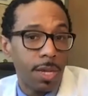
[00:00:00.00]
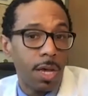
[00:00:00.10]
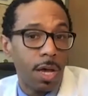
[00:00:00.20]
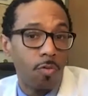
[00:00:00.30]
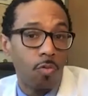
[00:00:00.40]

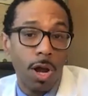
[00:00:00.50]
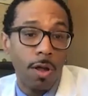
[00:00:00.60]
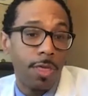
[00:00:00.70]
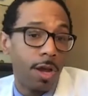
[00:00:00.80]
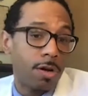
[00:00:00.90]
Where
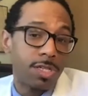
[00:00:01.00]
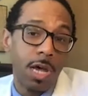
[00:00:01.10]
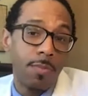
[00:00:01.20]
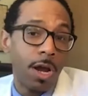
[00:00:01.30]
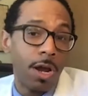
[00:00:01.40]
there are
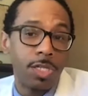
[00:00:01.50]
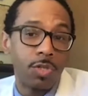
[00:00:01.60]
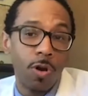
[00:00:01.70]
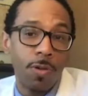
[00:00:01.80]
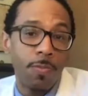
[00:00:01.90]
some areas
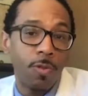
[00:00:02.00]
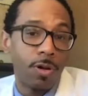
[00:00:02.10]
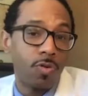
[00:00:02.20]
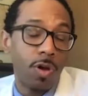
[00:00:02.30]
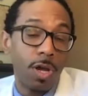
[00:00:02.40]
where people are
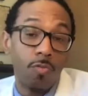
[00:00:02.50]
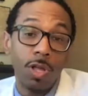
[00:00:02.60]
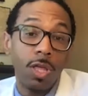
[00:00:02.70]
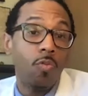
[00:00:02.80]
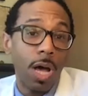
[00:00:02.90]
doing
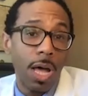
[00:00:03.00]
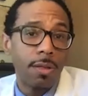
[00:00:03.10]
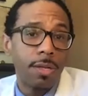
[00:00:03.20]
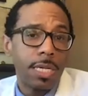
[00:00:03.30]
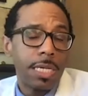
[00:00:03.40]
really well,